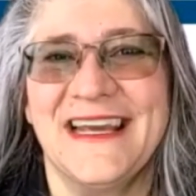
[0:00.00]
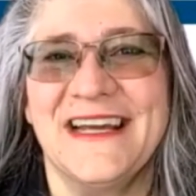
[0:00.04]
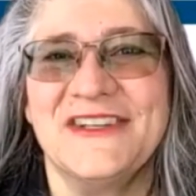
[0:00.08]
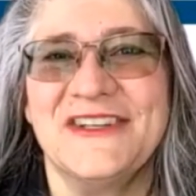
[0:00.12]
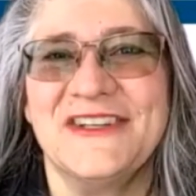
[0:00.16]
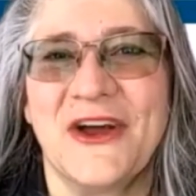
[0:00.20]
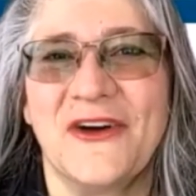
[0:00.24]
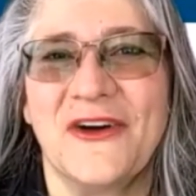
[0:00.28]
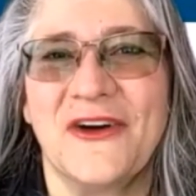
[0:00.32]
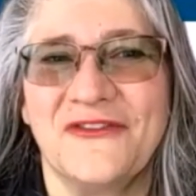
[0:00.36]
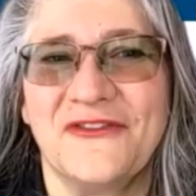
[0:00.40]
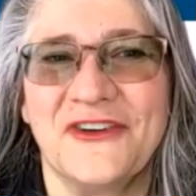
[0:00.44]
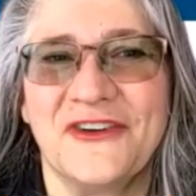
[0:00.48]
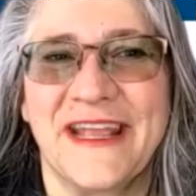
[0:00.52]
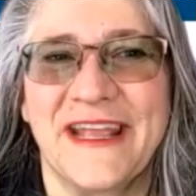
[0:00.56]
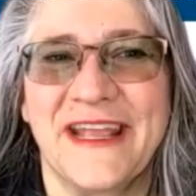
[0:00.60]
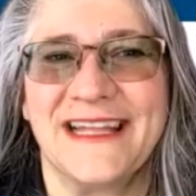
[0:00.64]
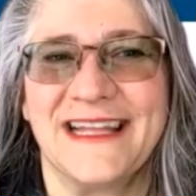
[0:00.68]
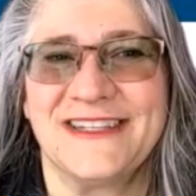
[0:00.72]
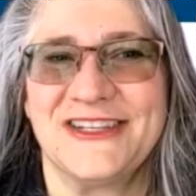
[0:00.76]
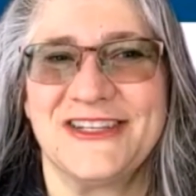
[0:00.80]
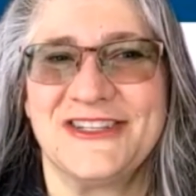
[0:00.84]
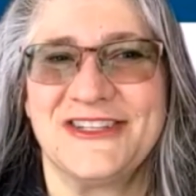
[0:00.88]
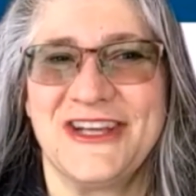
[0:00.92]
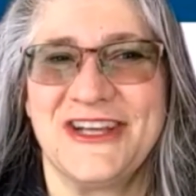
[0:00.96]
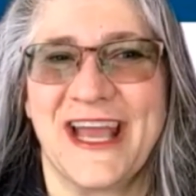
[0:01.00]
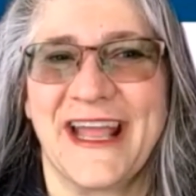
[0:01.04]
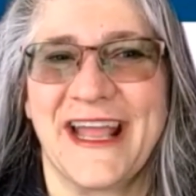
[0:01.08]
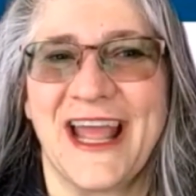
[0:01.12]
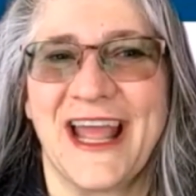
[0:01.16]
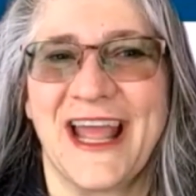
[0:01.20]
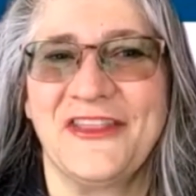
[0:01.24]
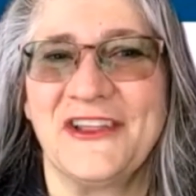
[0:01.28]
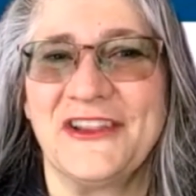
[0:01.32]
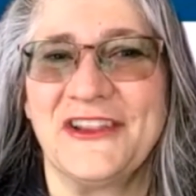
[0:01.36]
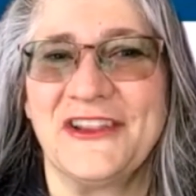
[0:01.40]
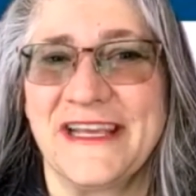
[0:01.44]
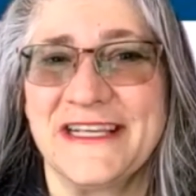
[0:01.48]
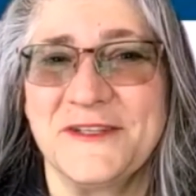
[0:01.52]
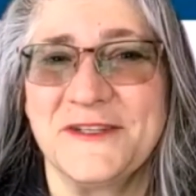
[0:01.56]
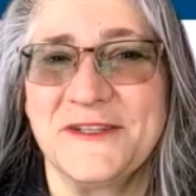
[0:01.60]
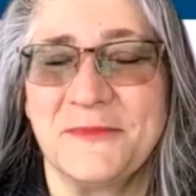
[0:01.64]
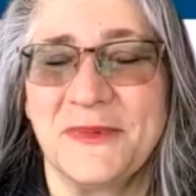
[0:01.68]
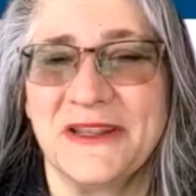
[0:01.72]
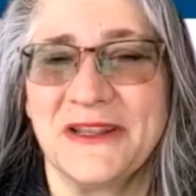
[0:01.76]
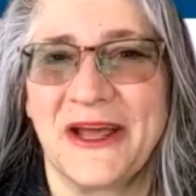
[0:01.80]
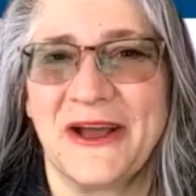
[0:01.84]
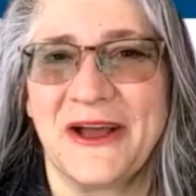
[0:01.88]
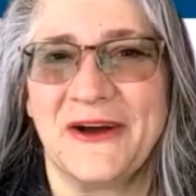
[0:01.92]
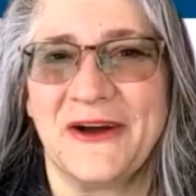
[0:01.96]
Don't forget to check out the links
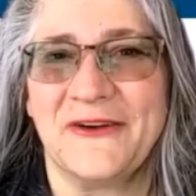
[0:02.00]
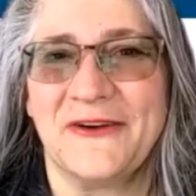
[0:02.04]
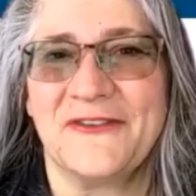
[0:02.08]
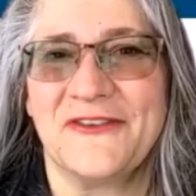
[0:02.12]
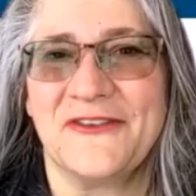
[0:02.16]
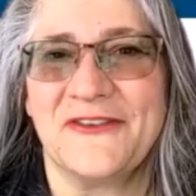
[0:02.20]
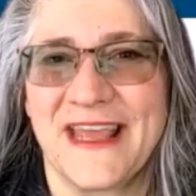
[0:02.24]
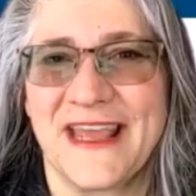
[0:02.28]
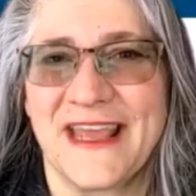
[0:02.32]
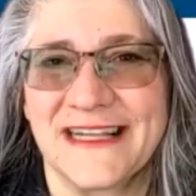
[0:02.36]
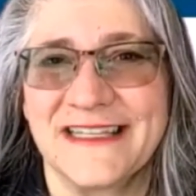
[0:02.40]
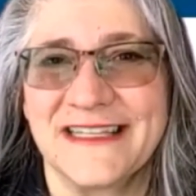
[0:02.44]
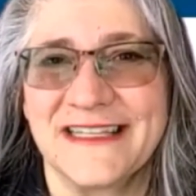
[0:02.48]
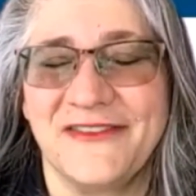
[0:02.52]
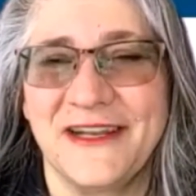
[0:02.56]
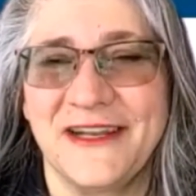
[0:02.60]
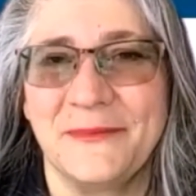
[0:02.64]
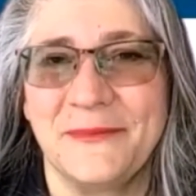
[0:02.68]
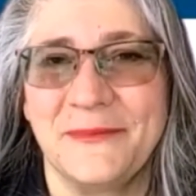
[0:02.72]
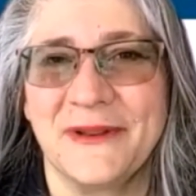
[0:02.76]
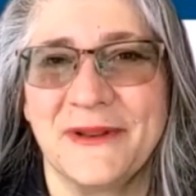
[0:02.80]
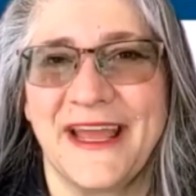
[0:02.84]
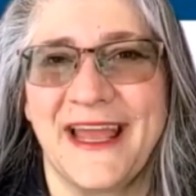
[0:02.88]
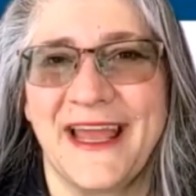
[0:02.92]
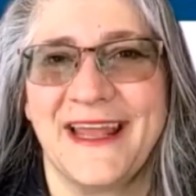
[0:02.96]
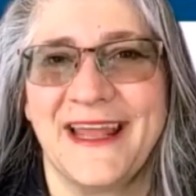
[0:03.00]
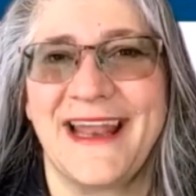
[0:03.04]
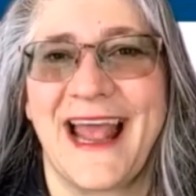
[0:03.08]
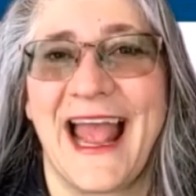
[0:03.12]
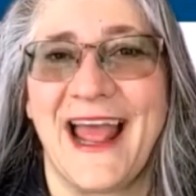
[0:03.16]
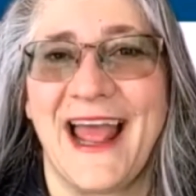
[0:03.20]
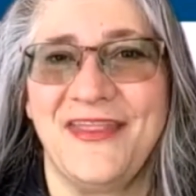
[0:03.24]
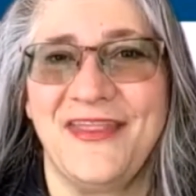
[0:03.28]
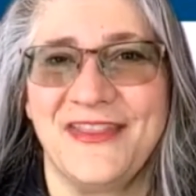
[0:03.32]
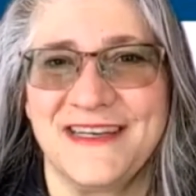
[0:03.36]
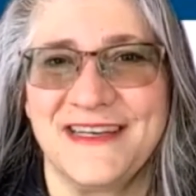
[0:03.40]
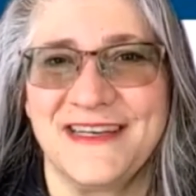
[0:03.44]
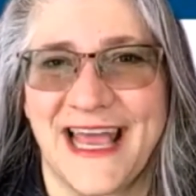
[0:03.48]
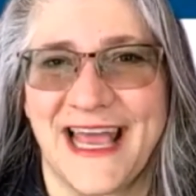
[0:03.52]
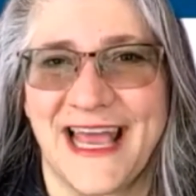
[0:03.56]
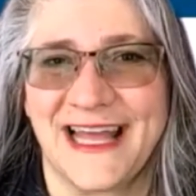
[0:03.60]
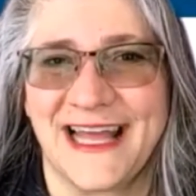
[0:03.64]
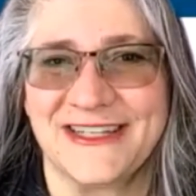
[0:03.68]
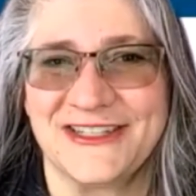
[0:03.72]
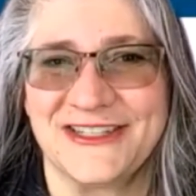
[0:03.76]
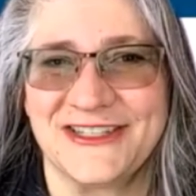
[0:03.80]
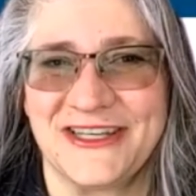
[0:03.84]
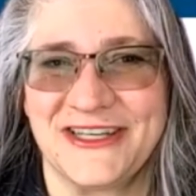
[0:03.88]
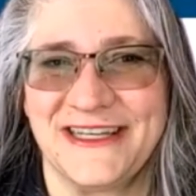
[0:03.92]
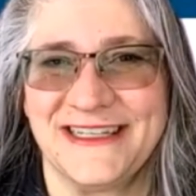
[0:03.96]
below for the activity plan and the data
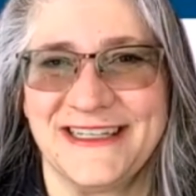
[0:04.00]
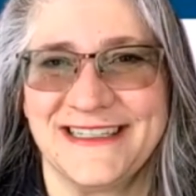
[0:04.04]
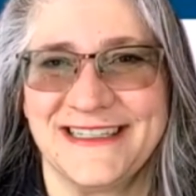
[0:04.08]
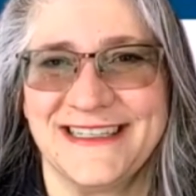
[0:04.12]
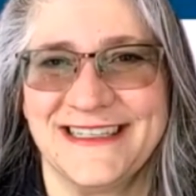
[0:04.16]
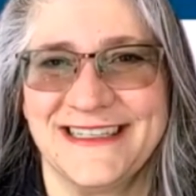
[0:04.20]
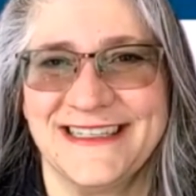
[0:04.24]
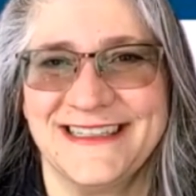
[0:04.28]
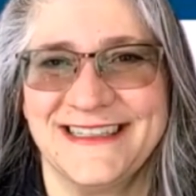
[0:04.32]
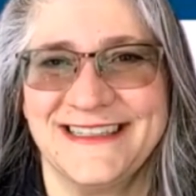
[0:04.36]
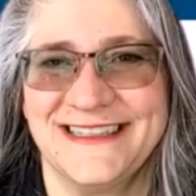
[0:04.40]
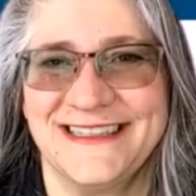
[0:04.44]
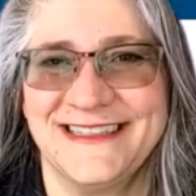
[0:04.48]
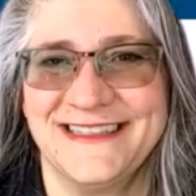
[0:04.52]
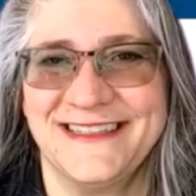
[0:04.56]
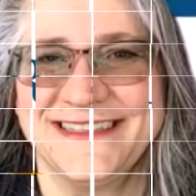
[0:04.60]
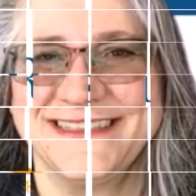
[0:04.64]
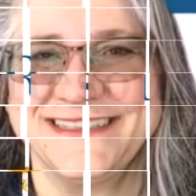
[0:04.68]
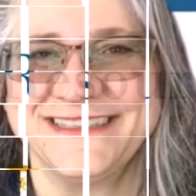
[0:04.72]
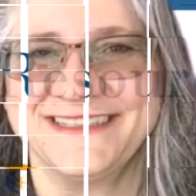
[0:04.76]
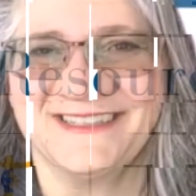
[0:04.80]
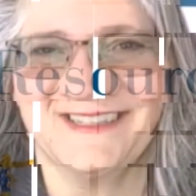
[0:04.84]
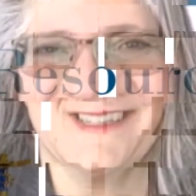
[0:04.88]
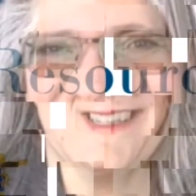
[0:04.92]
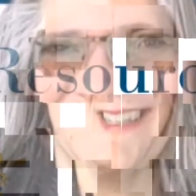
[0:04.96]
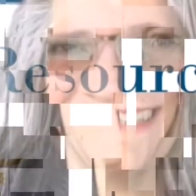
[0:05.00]
sheet on the last